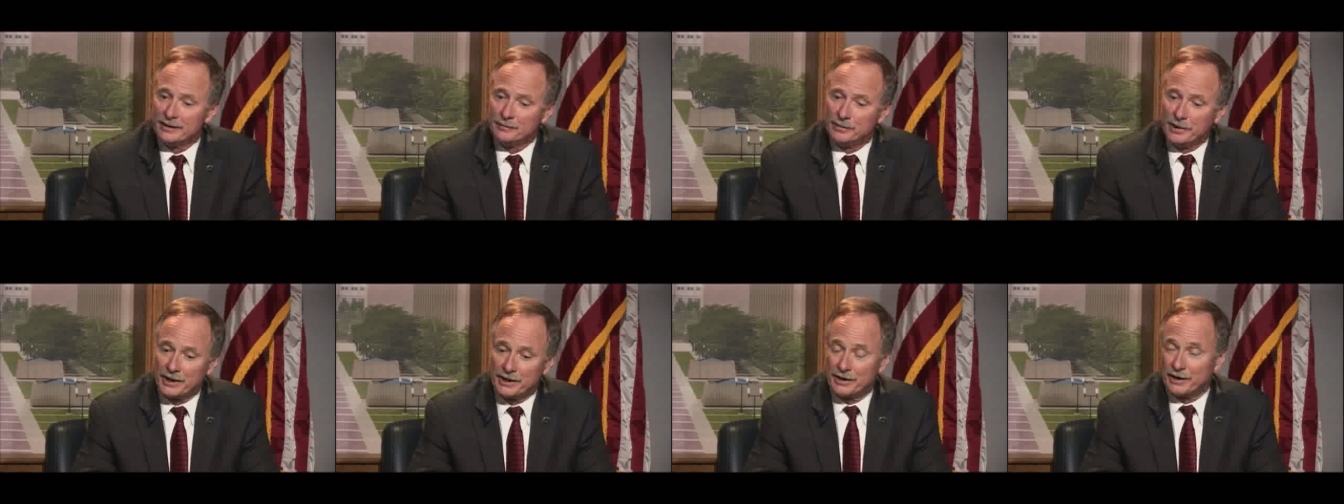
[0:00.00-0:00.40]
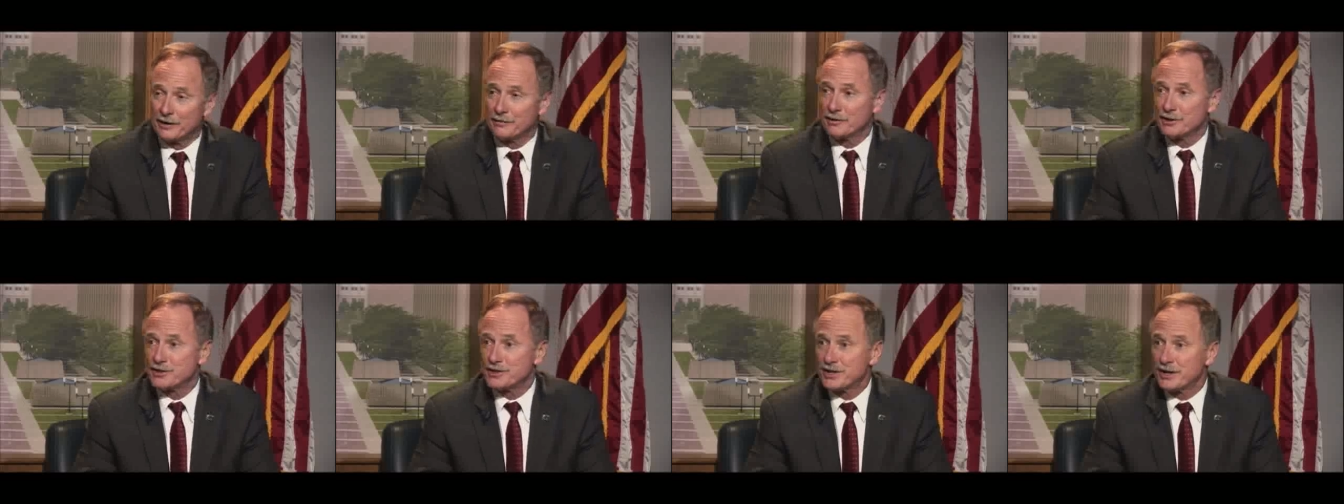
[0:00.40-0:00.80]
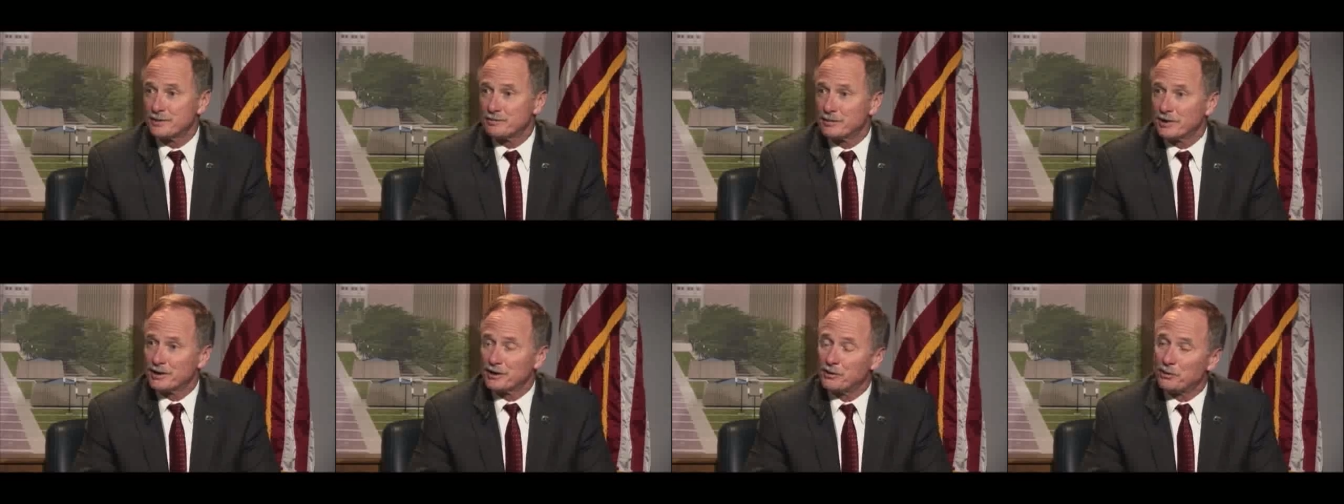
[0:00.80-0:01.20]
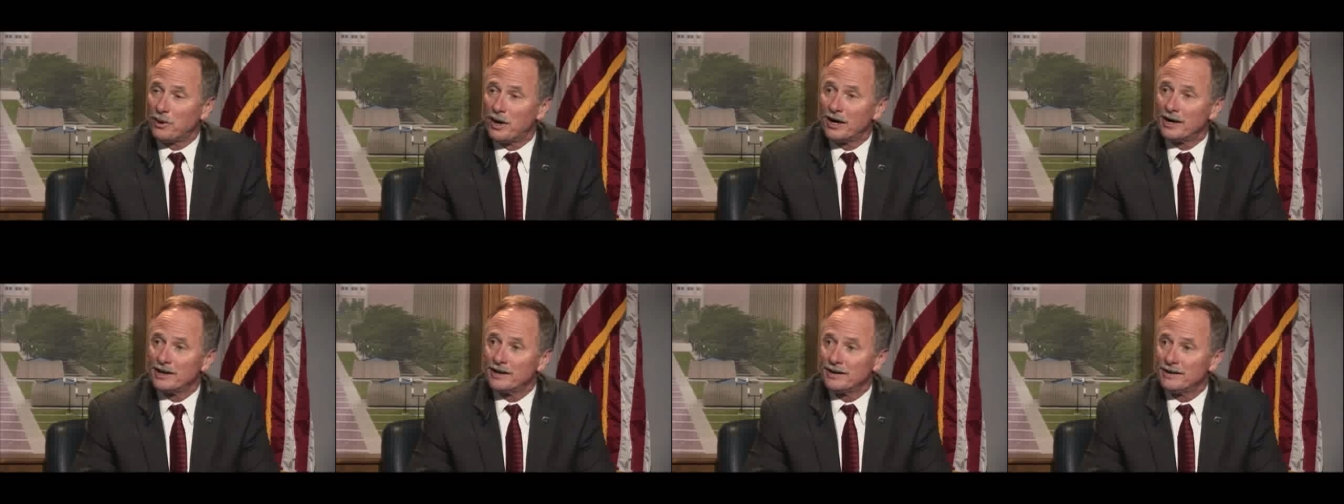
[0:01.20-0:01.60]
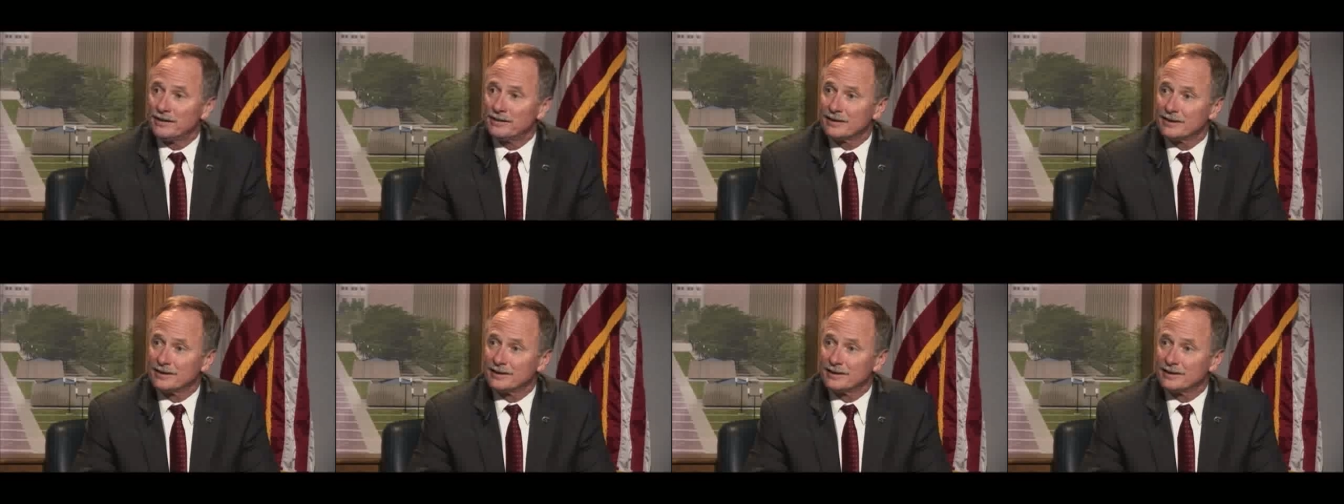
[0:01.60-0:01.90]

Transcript: Been in every state but Hawaii.